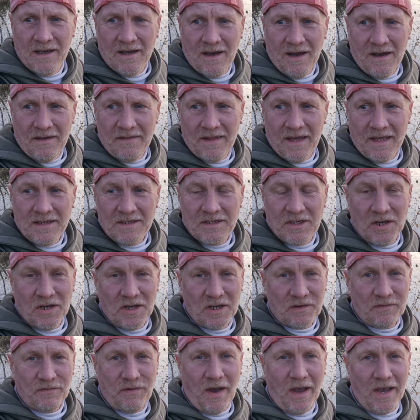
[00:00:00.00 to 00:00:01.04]
and then
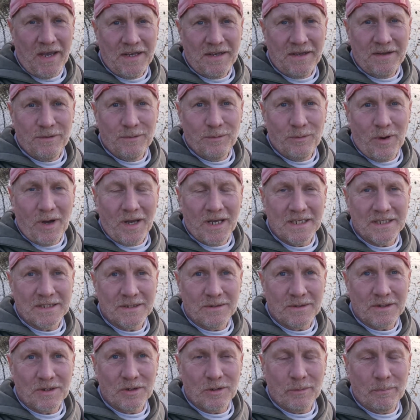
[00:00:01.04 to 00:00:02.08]
just faded away.
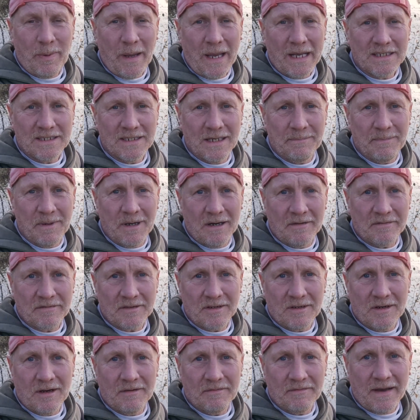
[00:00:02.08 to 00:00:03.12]
So I could have packed up
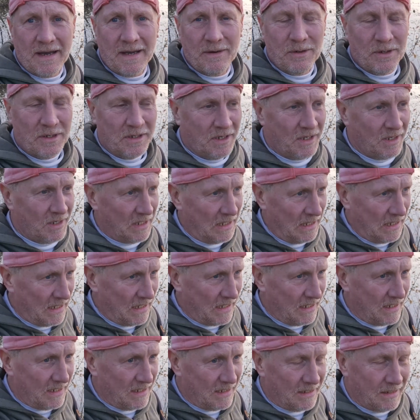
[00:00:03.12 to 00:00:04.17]
after half hour.
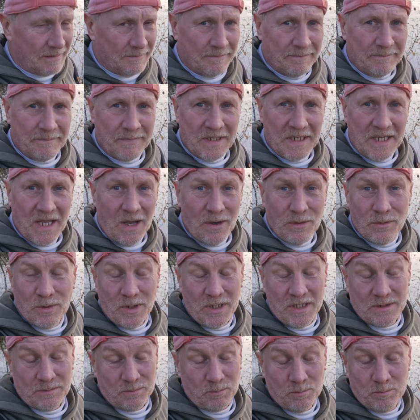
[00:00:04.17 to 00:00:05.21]
But
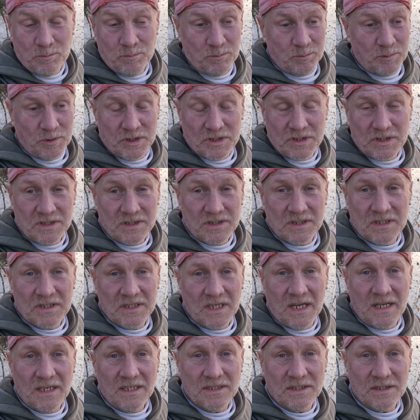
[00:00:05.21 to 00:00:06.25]
it's just, as I
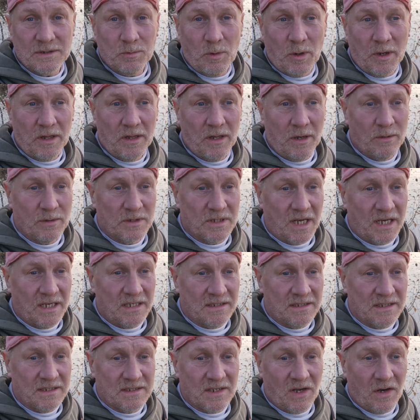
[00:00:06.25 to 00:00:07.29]
said, it's just one of those
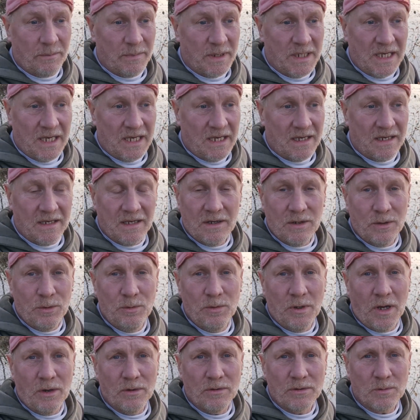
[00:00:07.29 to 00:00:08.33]
days. This time of year, who
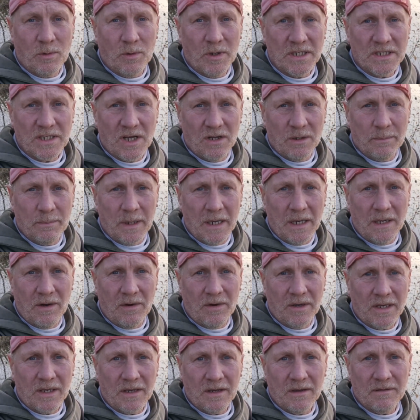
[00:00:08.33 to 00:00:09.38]
knows what it's going to be
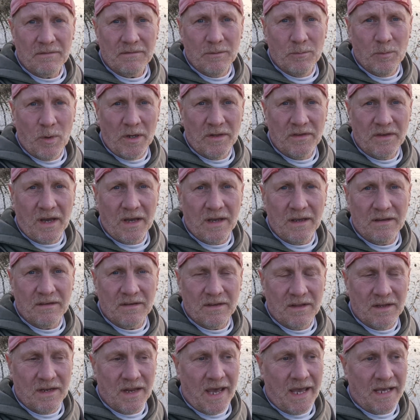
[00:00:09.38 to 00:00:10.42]
like from one day
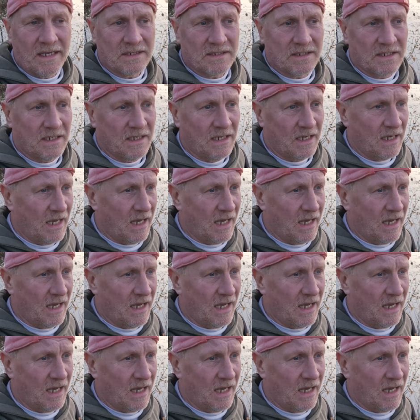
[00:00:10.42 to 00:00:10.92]
to the next.